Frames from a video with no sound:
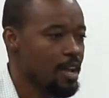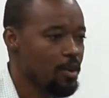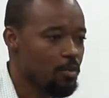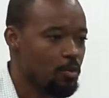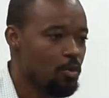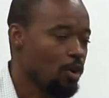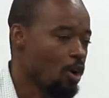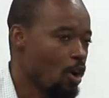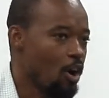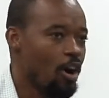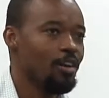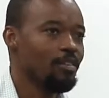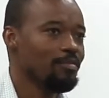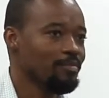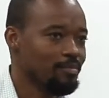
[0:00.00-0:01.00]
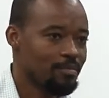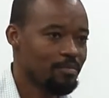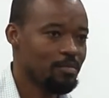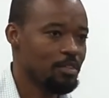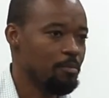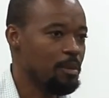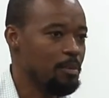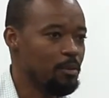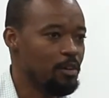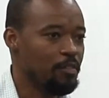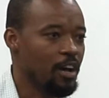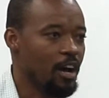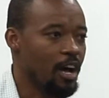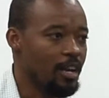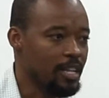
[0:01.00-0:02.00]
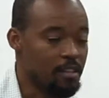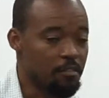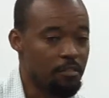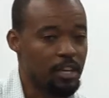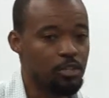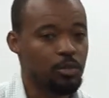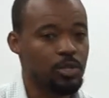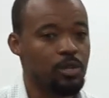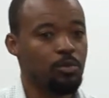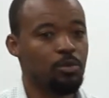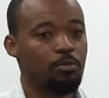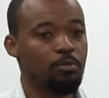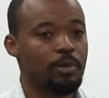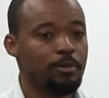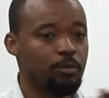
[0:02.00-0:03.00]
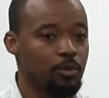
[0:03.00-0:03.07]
who are the people of God eventually will be,